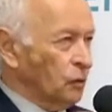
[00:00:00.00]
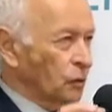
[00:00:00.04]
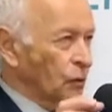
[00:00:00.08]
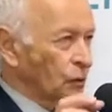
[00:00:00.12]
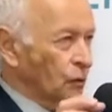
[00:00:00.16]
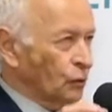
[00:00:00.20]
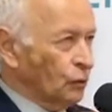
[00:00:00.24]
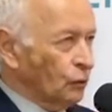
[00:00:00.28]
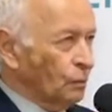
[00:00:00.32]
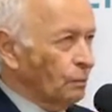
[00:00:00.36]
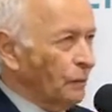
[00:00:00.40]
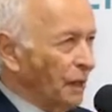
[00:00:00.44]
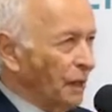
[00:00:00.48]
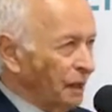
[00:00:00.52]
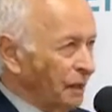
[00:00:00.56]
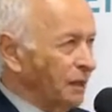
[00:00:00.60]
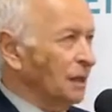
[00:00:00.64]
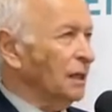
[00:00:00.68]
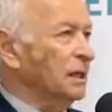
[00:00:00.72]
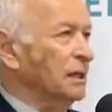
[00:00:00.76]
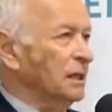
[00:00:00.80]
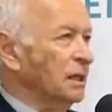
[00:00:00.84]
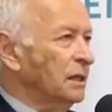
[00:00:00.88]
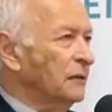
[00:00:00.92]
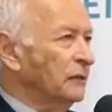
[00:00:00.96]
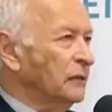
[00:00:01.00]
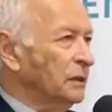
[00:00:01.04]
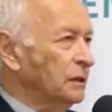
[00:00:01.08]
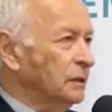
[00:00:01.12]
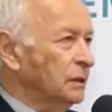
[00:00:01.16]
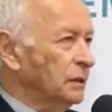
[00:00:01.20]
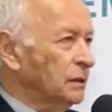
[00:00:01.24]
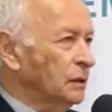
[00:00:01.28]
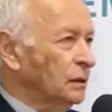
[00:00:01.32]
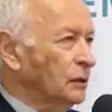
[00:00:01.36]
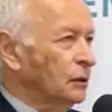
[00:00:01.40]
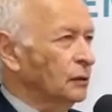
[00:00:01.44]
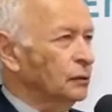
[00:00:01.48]
to metal
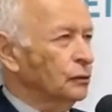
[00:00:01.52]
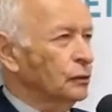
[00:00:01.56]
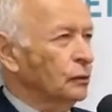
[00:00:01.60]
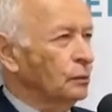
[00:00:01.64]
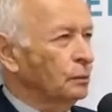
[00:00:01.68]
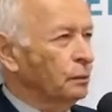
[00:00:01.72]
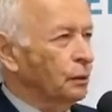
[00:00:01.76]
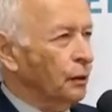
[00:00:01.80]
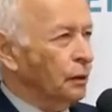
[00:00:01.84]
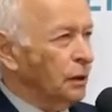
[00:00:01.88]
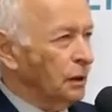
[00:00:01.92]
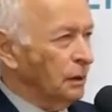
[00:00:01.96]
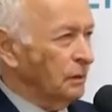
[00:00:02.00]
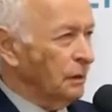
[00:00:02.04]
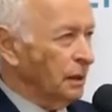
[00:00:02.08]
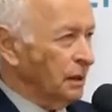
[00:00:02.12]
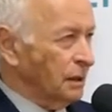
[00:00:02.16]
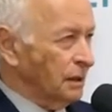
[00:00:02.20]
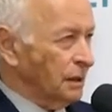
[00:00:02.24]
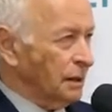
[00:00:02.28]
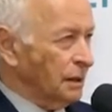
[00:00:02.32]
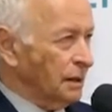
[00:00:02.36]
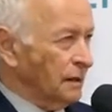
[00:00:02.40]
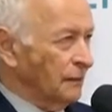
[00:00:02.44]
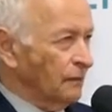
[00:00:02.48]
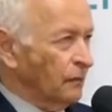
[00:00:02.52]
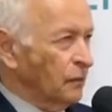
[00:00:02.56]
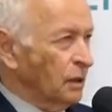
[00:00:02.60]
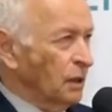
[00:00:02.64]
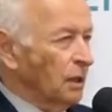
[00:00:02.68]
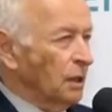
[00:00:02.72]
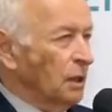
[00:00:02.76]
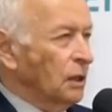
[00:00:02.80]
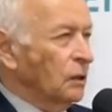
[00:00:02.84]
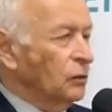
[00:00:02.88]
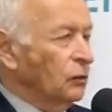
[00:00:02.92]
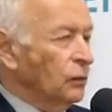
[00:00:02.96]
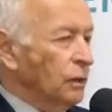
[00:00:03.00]
even, or to polymers,
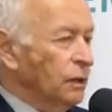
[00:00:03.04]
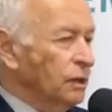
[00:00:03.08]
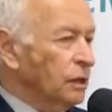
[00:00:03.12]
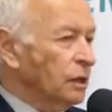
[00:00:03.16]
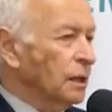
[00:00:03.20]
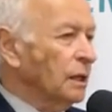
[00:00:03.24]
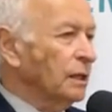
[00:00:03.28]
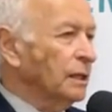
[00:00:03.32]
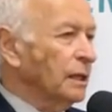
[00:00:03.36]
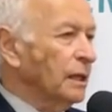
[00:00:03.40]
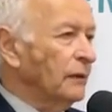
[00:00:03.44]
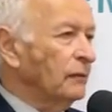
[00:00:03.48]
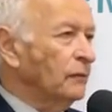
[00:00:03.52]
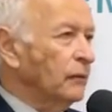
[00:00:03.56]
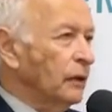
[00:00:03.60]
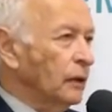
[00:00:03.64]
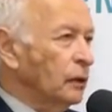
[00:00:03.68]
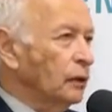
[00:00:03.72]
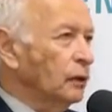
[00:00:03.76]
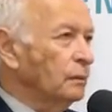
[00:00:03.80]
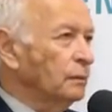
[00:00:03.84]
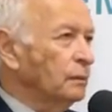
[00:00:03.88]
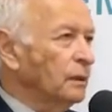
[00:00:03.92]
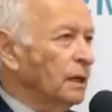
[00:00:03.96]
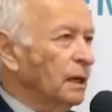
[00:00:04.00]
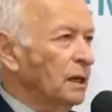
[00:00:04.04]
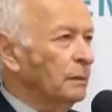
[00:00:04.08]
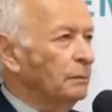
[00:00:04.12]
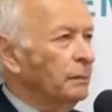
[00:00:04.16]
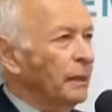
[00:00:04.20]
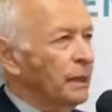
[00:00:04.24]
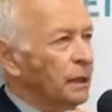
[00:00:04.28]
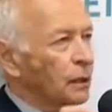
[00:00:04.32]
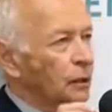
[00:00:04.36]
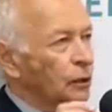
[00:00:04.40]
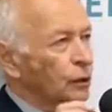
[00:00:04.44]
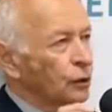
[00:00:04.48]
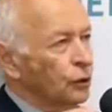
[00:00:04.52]
we shall develop a
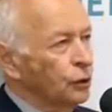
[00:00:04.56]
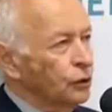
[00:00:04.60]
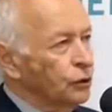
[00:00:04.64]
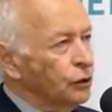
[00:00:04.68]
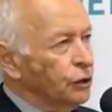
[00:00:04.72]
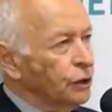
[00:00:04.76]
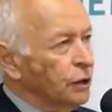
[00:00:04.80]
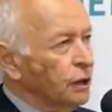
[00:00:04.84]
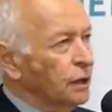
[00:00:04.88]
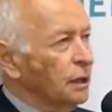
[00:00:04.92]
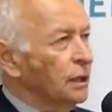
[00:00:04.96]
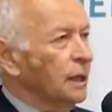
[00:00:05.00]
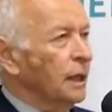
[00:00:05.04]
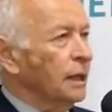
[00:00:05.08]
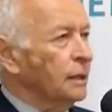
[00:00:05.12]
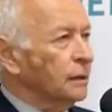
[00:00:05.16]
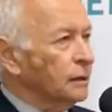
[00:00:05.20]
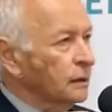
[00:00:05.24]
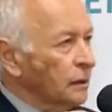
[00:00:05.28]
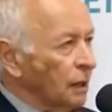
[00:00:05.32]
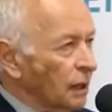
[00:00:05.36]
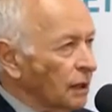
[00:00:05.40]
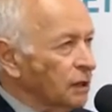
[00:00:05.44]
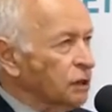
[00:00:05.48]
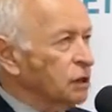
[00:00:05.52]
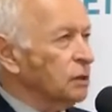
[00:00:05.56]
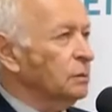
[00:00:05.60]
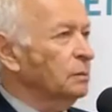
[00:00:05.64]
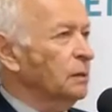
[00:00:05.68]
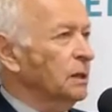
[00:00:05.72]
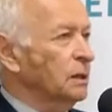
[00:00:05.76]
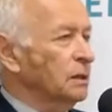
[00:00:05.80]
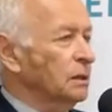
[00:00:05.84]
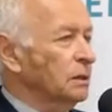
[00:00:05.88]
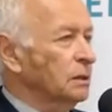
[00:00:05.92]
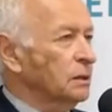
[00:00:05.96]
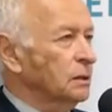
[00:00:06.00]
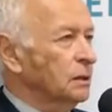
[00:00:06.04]
biological
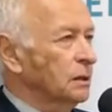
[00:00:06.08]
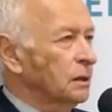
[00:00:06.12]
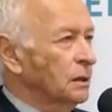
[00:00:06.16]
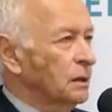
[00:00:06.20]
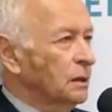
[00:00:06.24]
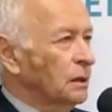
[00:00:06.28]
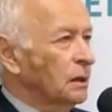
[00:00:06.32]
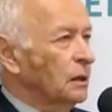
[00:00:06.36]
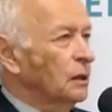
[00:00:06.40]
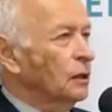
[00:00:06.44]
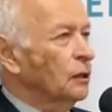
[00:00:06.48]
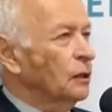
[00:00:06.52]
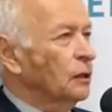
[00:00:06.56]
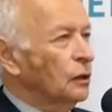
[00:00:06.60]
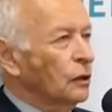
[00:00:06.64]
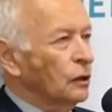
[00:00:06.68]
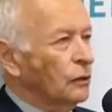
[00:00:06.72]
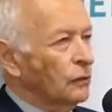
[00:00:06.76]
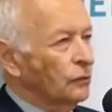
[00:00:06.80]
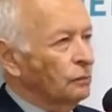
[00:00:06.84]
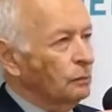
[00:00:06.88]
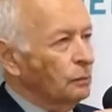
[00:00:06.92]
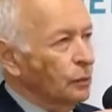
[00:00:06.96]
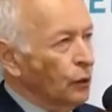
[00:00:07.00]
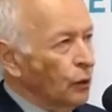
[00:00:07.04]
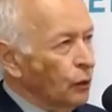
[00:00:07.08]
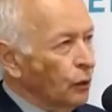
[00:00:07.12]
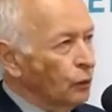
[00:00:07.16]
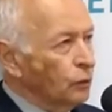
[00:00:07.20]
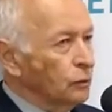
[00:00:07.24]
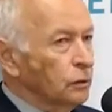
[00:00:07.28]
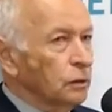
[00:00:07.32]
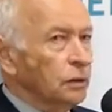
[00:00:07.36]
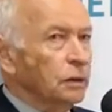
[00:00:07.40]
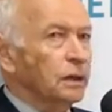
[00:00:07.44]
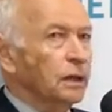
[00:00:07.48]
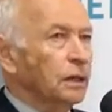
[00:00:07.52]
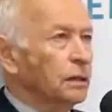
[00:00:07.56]
attachment of
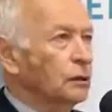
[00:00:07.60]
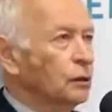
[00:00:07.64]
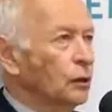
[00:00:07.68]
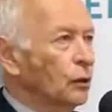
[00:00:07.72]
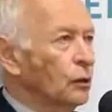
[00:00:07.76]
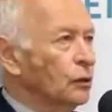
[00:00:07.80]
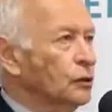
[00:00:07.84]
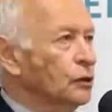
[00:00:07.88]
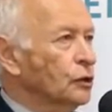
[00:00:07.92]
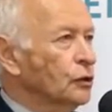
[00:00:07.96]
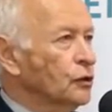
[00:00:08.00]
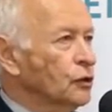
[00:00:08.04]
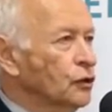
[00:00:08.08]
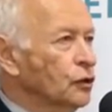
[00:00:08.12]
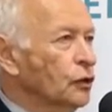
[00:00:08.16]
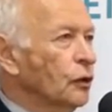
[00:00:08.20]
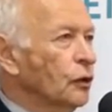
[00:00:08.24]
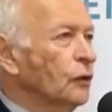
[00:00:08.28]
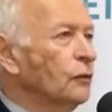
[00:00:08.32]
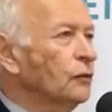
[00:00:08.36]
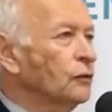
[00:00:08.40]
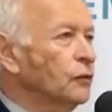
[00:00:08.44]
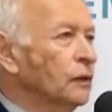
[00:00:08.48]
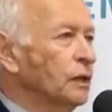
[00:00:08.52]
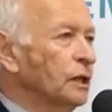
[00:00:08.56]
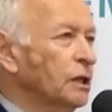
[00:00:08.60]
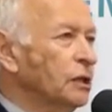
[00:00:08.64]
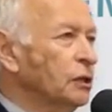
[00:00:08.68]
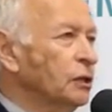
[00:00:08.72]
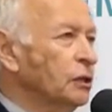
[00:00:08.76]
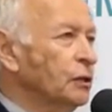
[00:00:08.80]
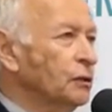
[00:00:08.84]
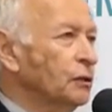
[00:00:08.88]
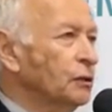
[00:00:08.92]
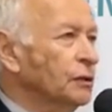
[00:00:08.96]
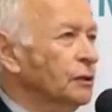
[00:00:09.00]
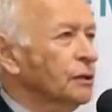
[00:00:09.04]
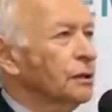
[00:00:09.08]
bone and also soft
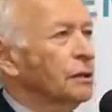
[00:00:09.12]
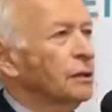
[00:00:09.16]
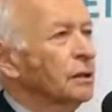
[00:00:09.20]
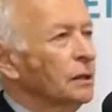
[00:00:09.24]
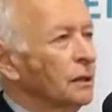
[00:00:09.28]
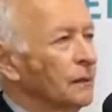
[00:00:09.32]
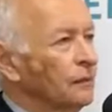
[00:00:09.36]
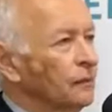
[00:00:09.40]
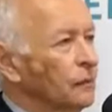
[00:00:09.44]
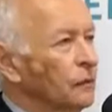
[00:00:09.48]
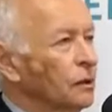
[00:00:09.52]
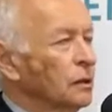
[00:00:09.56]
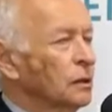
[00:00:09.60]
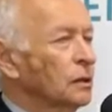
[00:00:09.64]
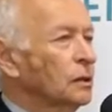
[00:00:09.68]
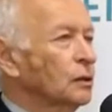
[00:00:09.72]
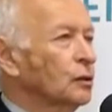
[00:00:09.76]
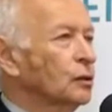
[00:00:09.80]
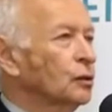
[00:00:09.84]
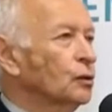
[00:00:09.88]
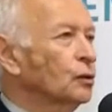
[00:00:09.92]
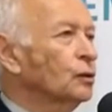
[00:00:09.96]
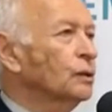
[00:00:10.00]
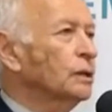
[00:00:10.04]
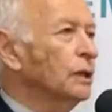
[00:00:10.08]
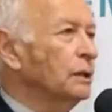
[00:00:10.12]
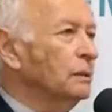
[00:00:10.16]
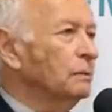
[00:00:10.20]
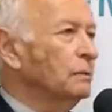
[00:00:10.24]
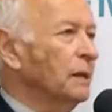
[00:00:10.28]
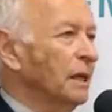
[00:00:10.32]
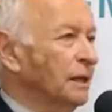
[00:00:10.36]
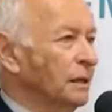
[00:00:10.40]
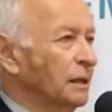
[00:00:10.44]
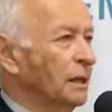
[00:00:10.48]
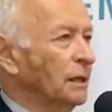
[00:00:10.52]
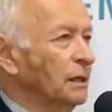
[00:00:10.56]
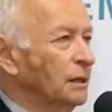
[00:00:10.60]
tissues to the
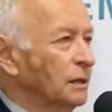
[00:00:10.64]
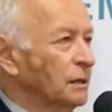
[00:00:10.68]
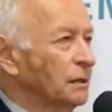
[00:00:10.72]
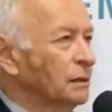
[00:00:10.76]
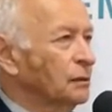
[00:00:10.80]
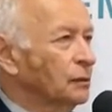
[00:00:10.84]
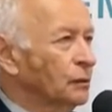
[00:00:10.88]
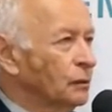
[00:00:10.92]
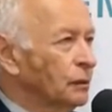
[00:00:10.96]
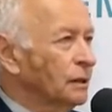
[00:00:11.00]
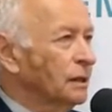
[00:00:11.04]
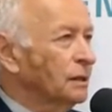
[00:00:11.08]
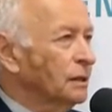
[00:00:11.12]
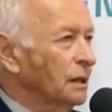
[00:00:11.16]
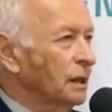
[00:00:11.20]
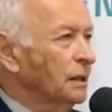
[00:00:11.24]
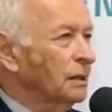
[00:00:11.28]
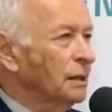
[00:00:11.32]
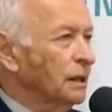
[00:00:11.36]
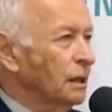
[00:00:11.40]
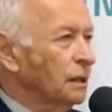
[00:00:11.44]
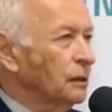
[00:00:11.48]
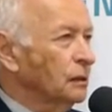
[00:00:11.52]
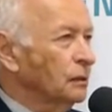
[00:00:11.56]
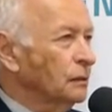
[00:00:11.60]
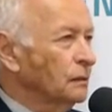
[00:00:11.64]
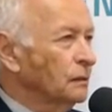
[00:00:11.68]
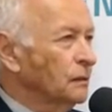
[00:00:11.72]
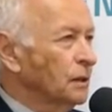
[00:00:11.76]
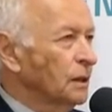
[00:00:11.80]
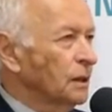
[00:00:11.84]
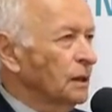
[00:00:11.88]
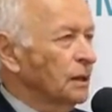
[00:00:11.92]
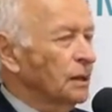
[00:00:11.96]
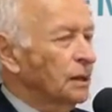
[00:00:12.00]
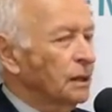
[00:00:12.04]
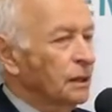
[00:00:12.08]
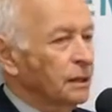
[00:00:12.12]
metal, to the titanium.
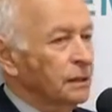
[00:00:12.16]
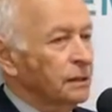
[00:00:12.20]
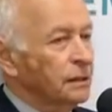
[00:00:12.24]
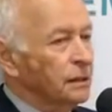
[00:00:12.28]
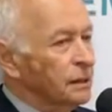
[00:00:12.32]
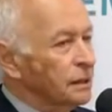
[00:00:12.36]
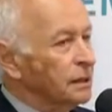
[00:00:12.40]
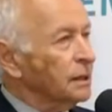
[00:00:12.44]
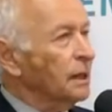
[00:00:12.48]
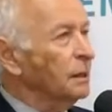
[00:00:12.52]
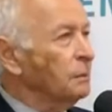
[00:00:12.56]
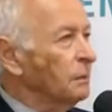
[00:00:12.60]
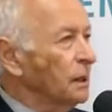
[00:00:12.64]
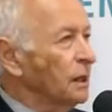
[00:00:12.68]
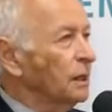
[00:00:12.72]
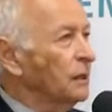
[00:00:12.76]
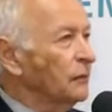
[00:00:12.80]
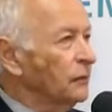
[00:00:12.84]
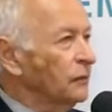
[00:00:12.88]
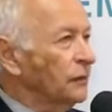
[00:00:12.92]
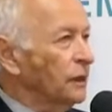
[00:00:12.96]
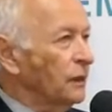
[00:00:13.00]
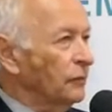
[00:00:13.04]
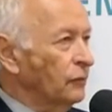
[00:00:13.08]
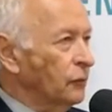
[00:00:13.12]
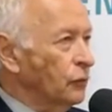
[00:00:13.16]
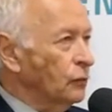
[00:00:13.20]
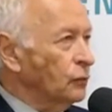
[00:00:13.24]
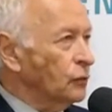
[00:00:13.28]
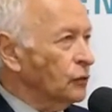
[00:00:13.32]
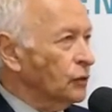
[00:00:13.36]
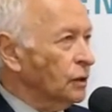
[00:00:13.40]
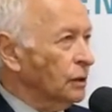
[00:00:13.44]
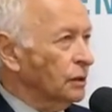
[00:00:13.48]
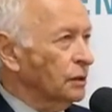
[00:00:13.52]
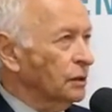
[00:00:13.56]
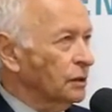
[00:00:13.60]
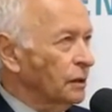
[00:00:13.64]
And this, I believe, the
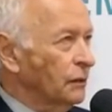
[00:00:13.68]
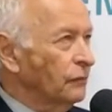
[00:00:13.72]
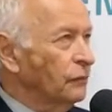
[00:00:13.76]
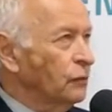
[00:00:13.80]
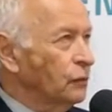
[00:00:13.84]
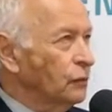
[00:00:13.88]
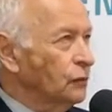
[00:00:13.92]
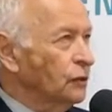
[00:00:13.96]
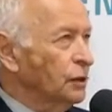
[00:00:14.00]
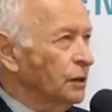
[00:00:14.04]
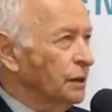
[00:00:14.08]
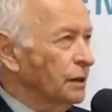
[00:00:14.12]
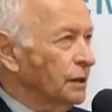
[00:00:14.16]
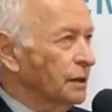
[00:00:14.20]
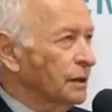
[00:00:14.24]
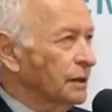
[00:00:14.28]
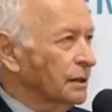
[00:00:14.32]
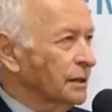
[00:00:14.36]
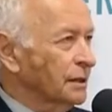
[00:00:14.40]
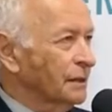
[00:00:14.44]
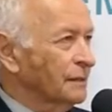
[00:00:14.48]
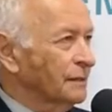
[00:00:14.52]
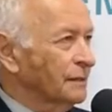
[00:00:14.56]
future is.